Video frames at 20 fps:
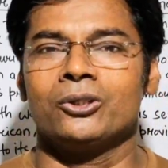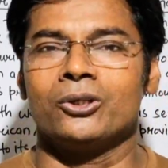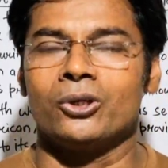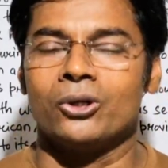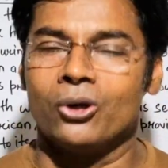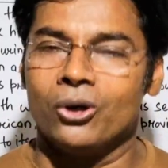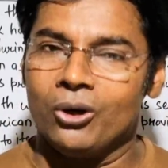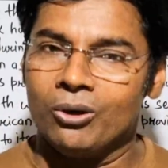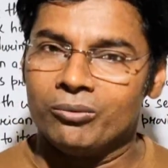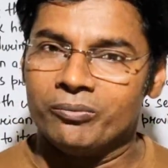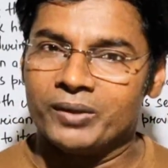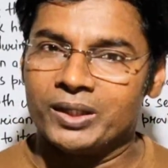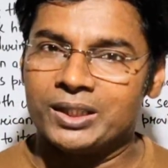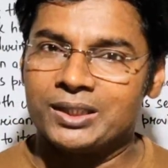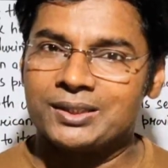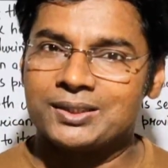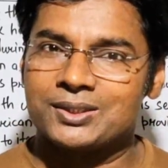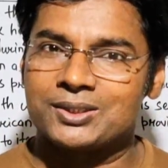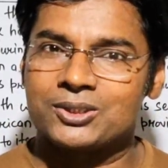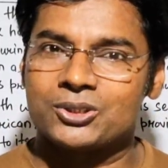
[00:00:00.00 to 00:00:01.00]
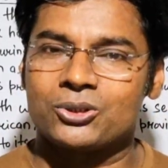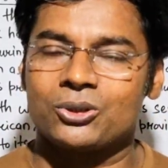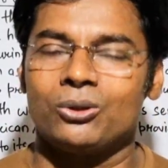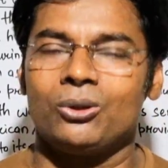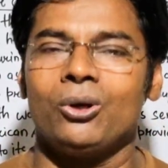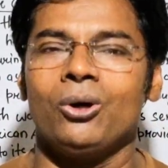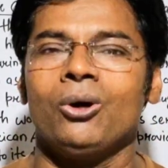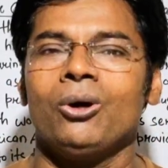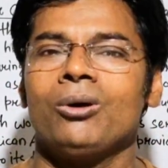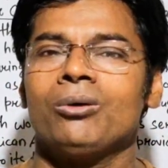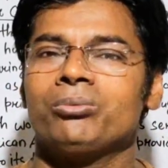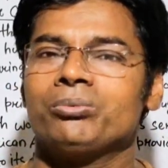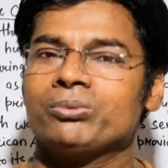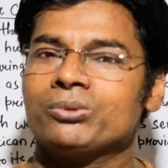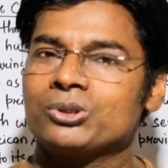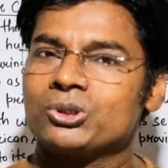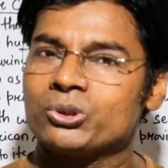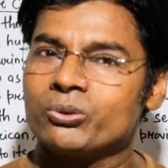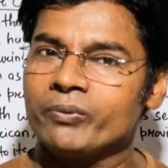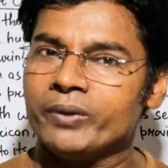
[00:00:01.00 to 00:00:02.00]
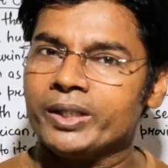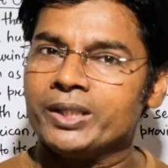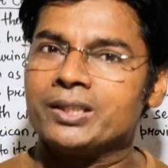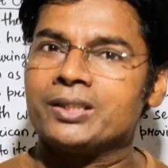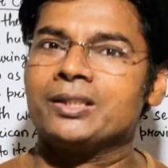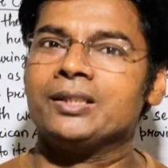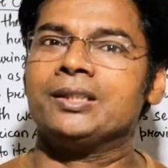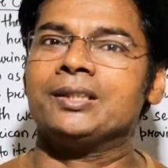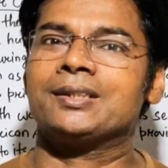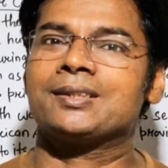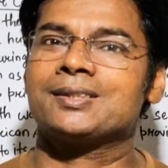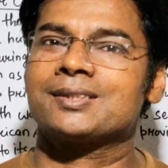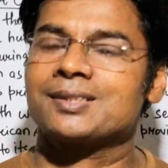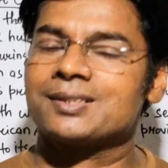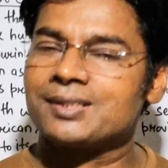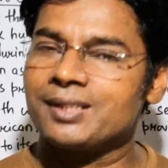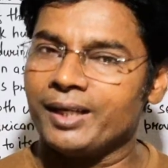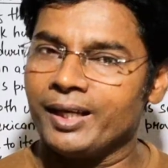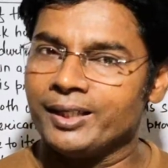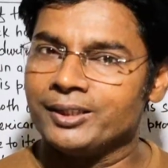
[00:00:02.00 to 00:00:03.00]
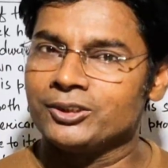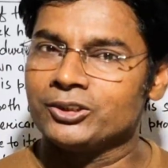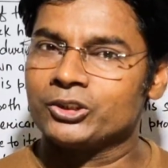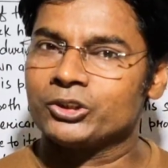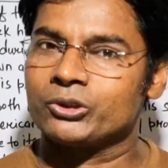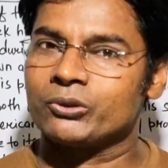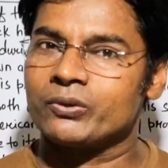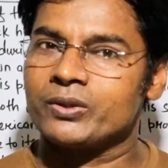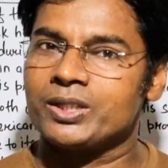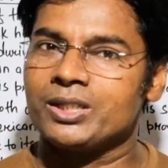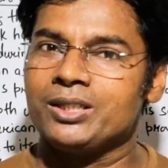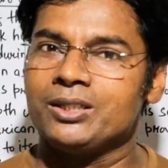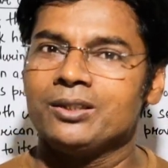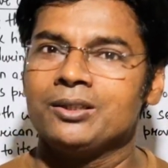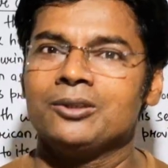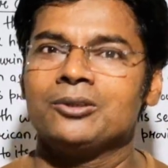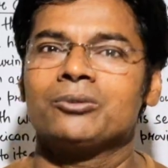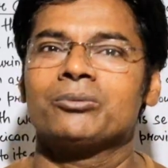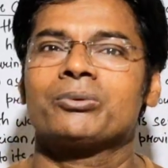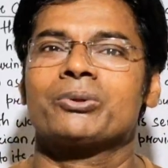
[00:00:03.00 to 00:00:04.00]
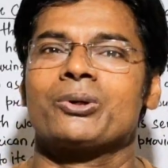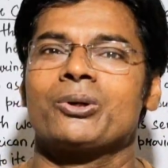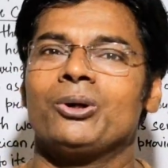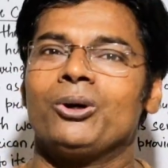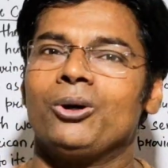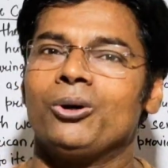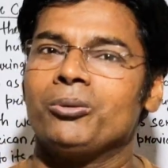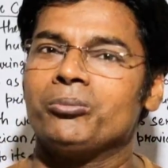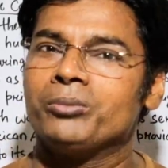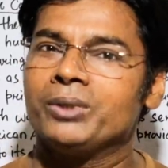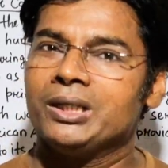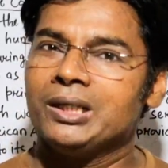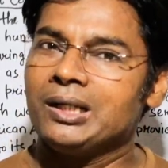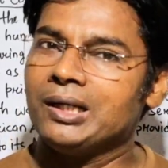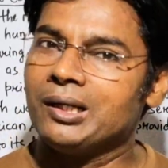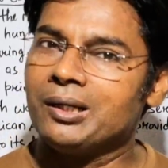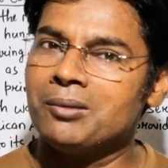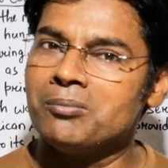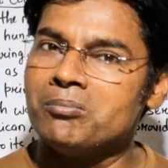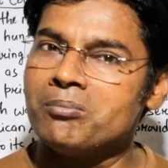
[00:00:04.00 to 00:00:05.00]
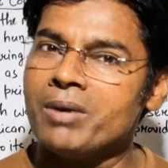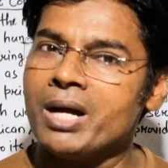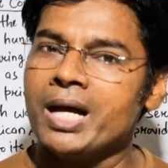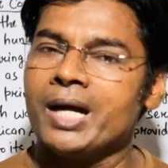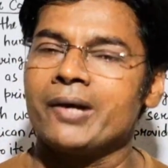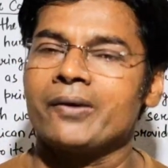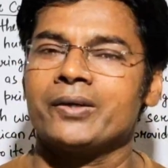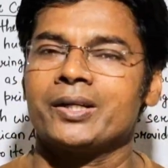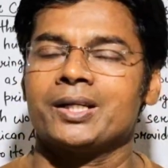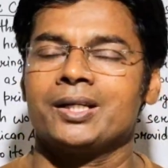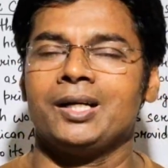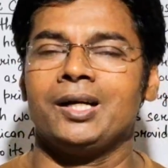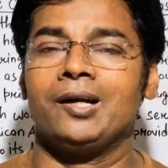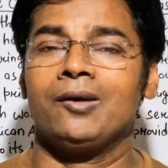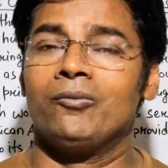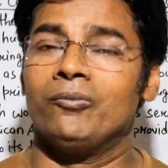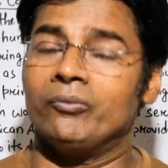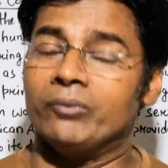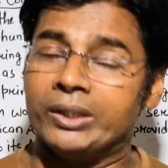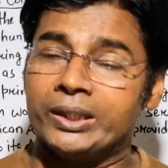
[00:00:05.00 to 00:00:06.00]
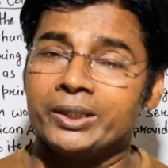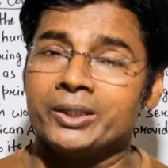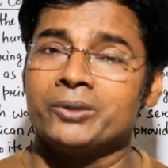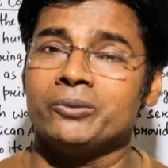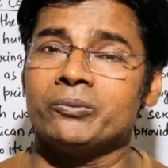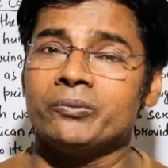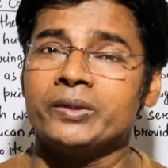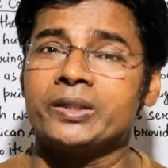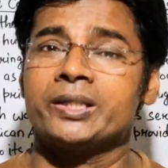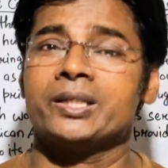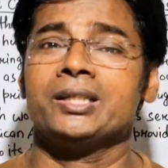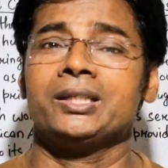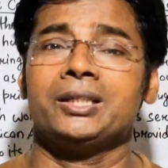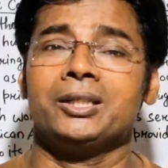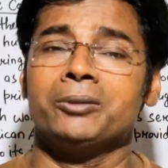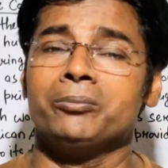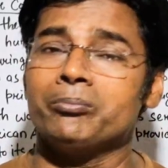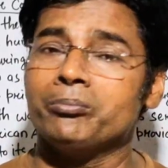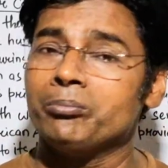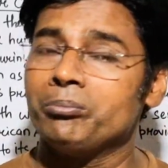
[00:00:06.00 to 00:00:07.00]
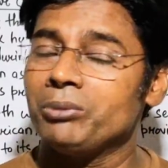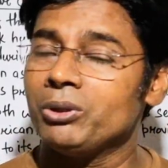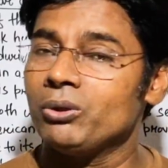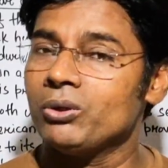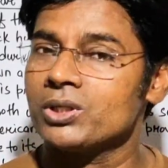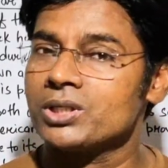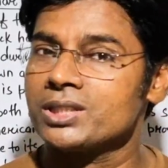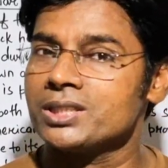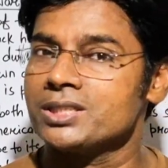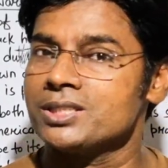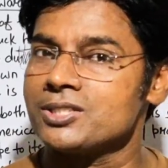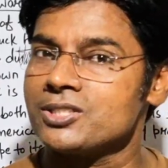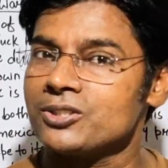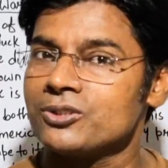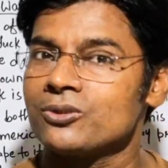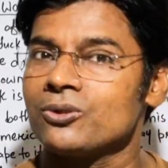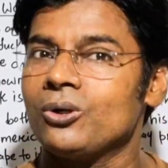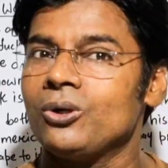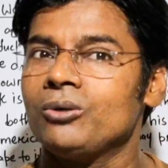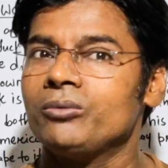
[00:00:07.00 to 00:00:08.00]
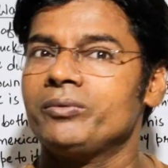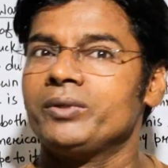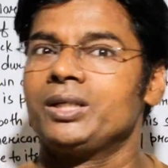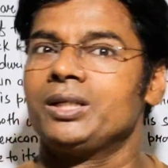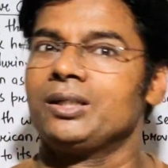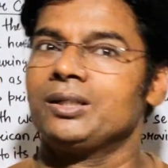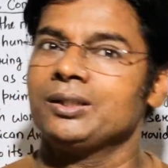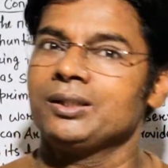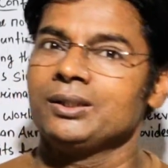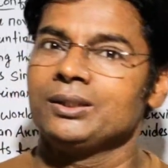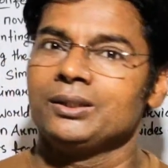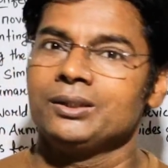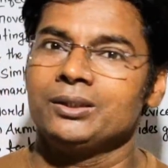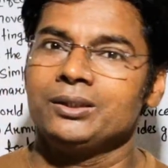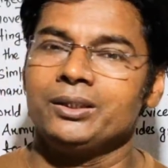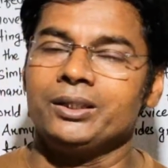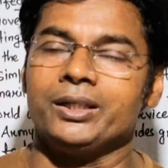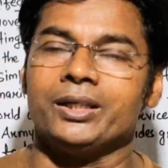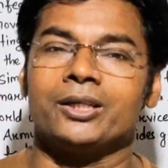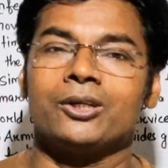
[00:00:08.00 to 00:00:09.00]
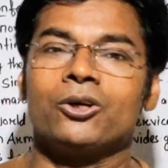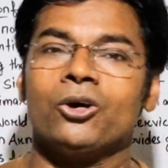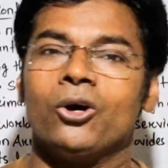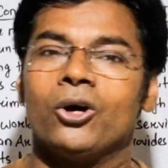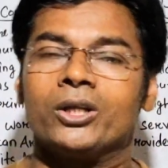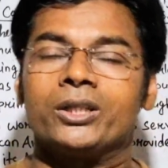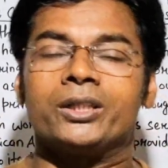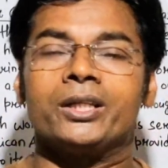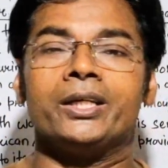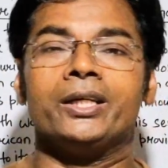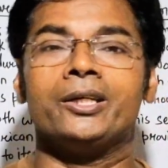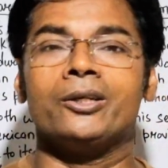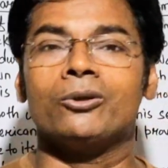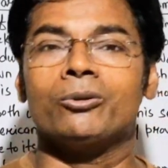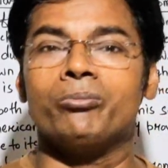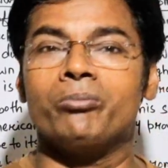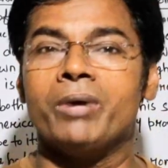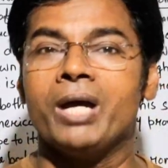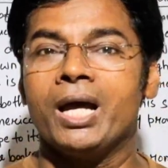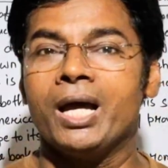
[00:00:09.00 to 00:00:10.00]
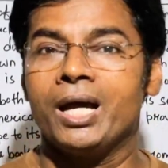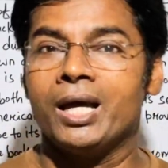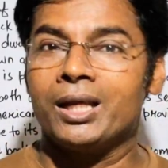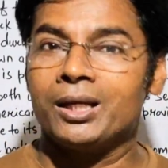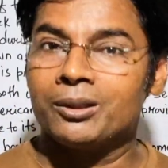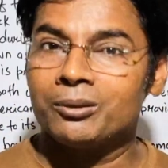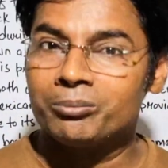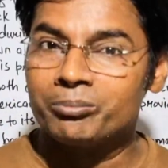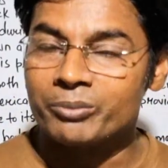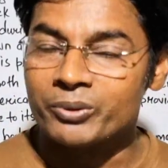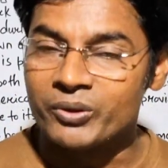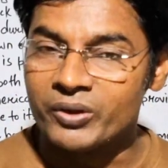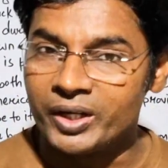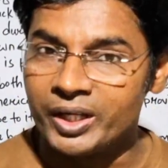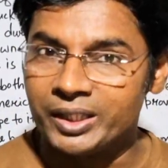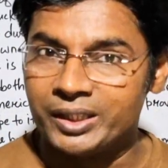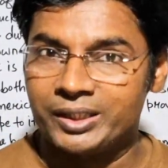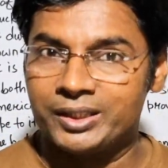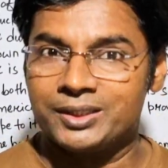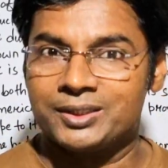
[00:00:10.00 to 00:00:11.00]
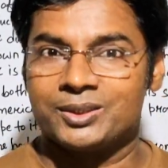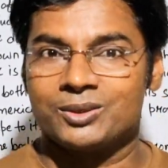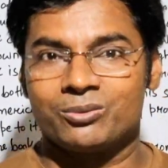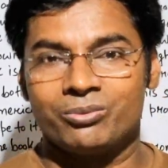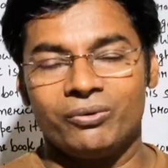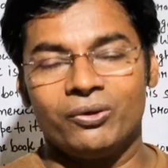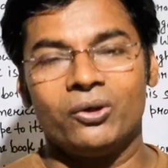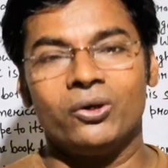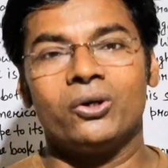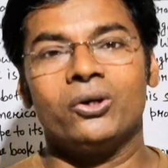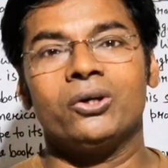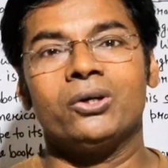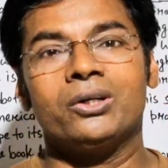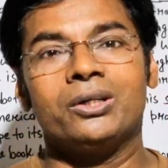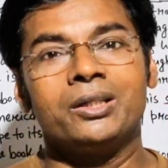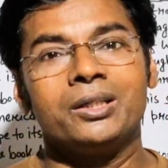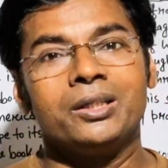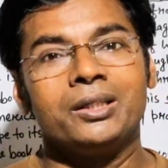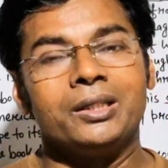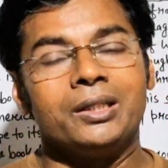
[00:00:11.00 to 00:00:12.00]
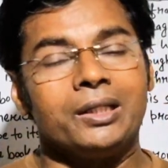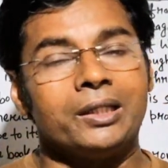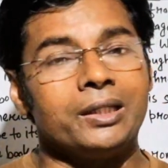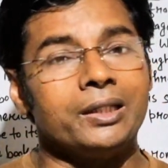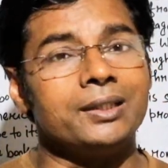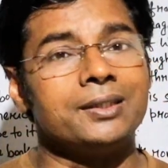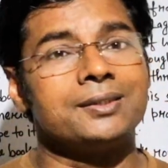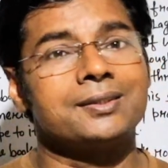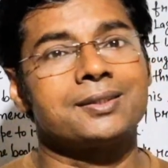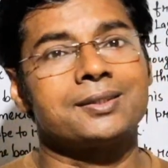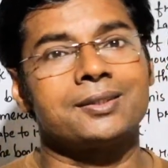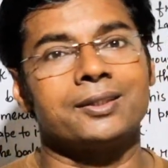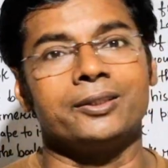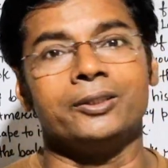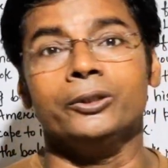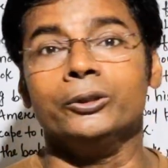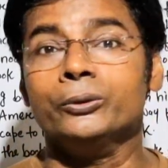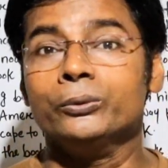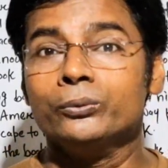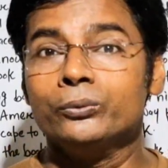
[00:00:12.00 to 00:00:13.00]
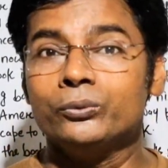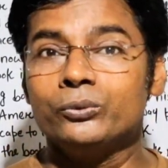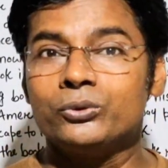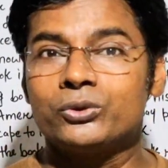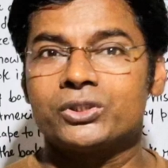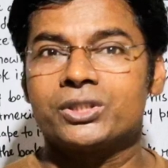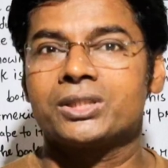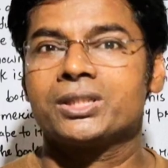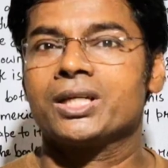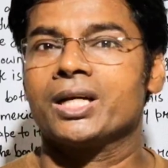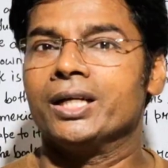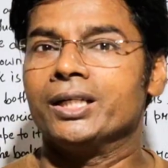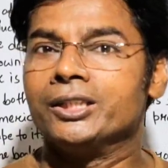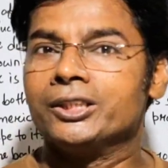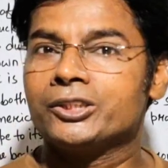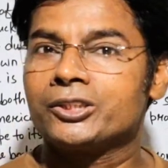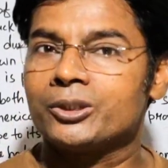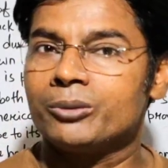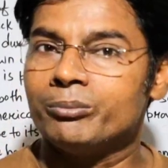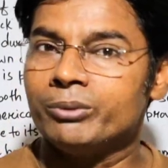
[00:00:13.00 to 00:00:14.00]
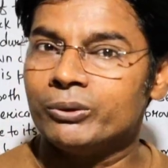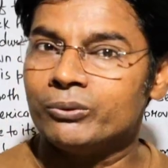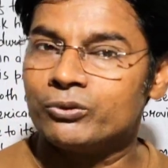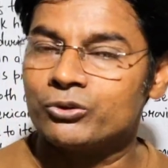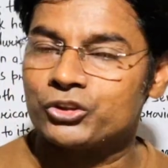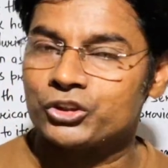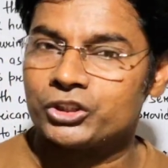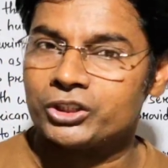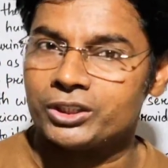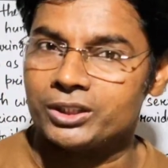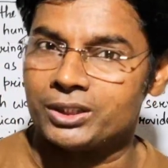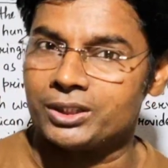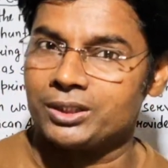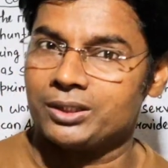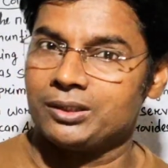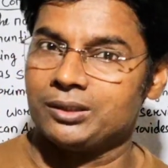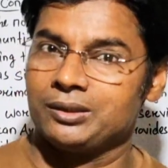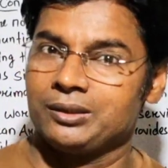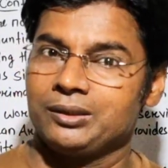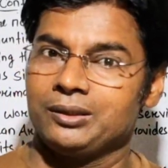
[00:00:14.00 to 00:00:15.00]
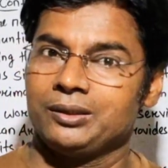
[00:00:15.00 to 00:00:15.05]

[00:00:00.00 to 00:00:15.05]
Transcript: novelist of the 20th century from America. Very important novel. He got the Nobel Prize for his huge contribution